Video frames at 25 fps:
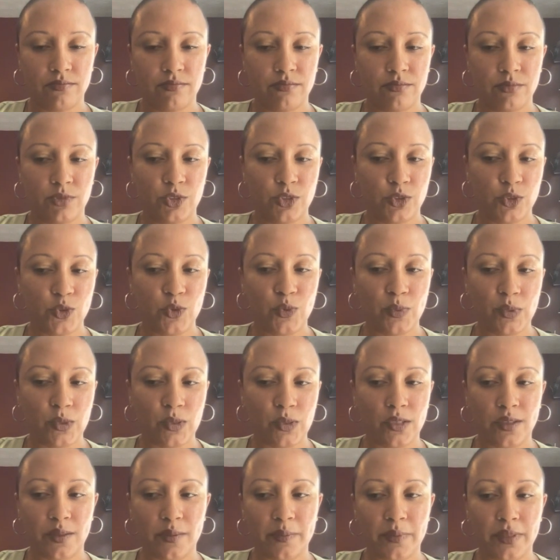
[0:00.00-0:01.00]
do
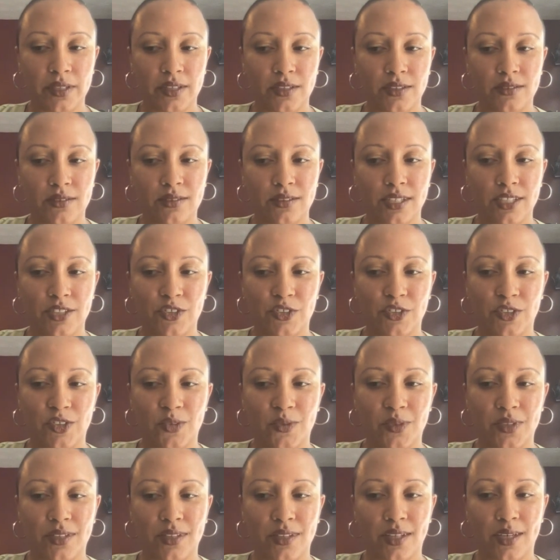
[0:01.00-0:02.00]
more, but as you know,
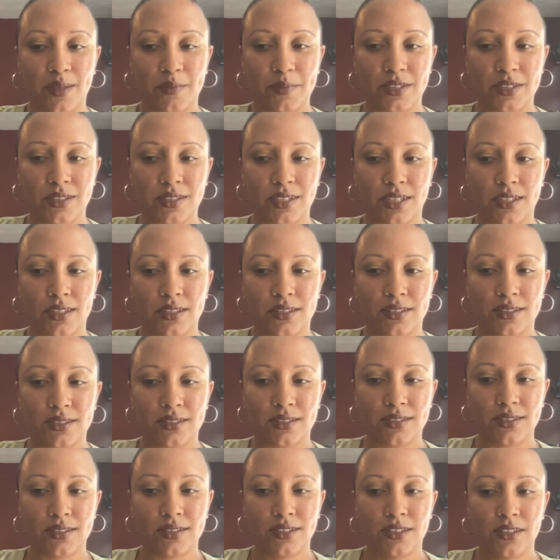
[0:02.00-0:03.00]
with Lyme, it's kind of